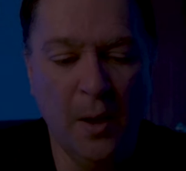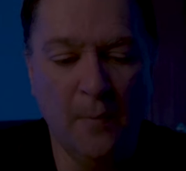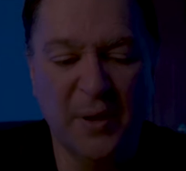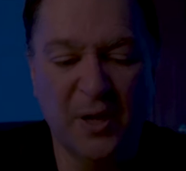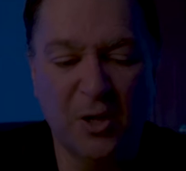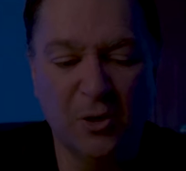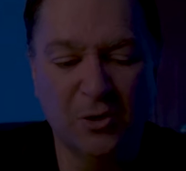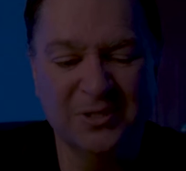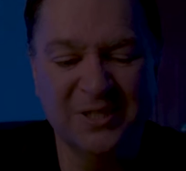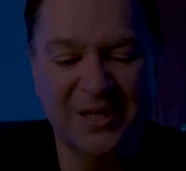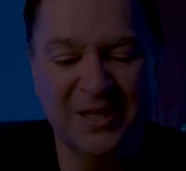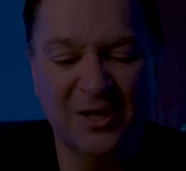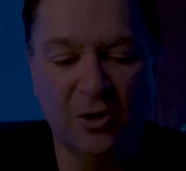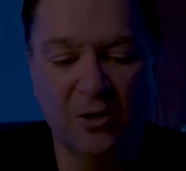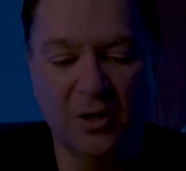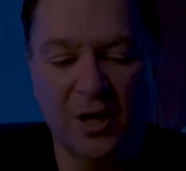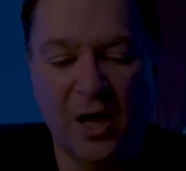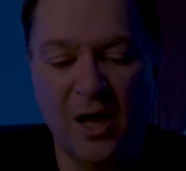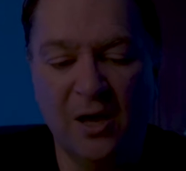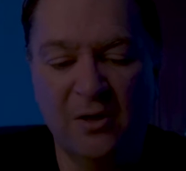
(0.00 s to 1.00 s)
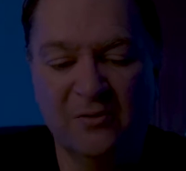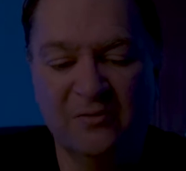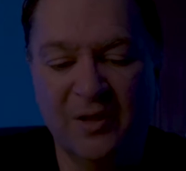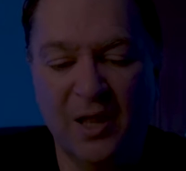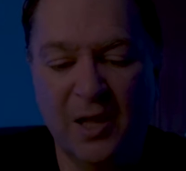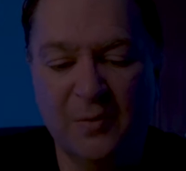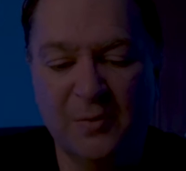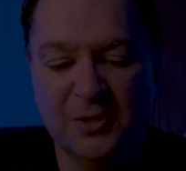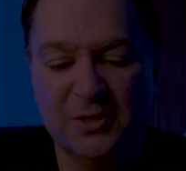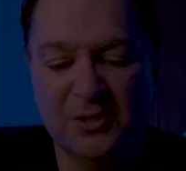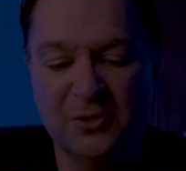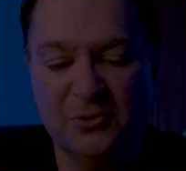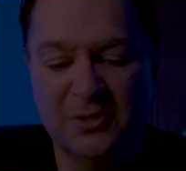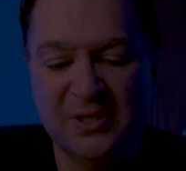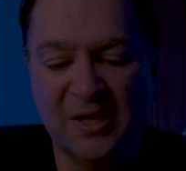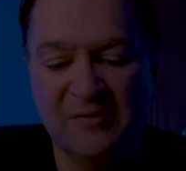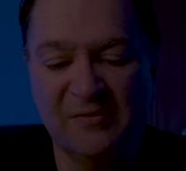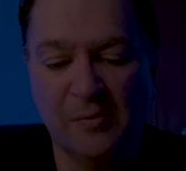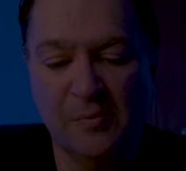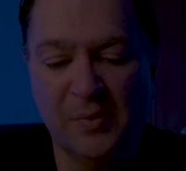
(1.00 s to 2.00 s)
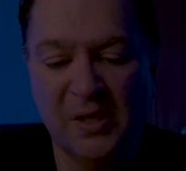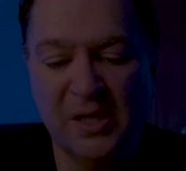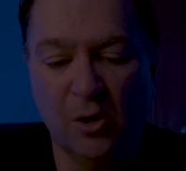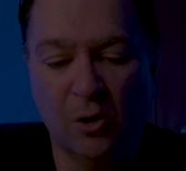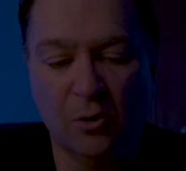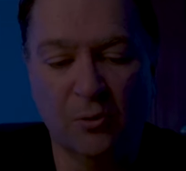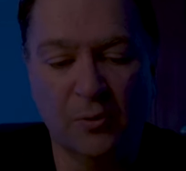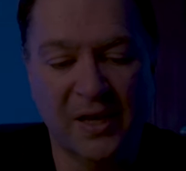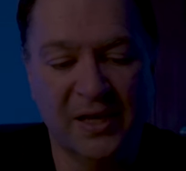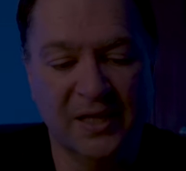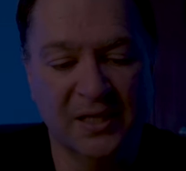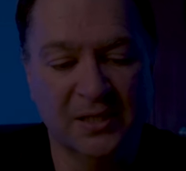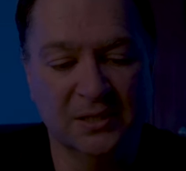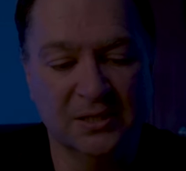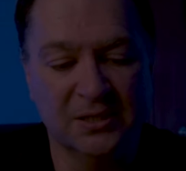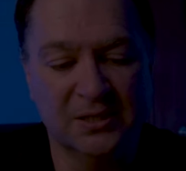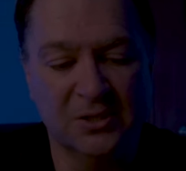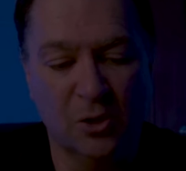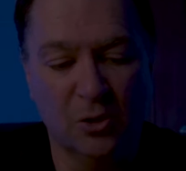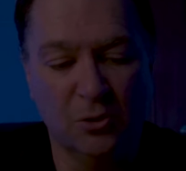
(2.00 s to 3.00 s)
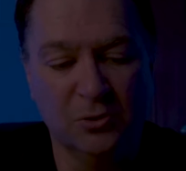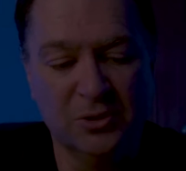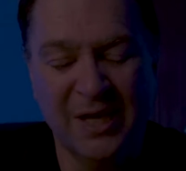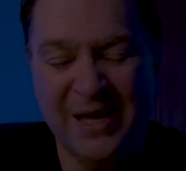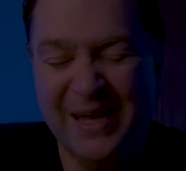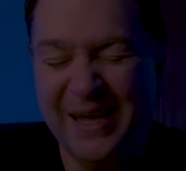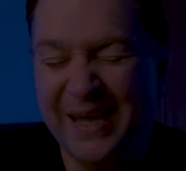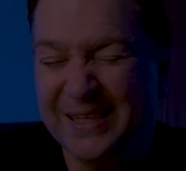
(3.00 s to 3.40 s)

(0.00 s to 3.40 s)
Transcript: because I don't have Llama 2.7b already installed,